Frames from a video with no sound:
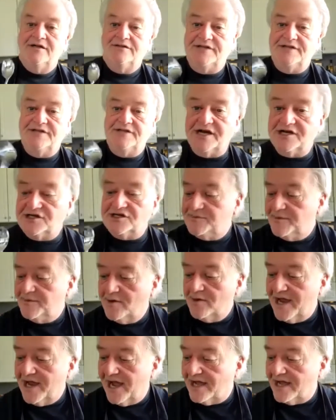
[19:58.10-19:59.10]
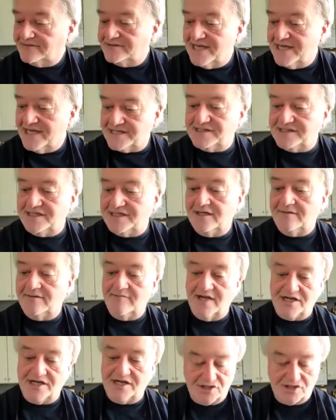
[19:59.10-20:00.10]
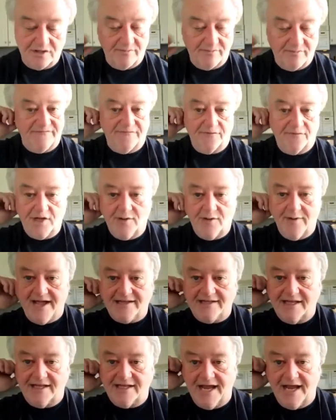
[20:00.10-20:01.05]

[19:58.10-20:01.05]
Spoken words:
take your spoon out, test it, make sure before you add the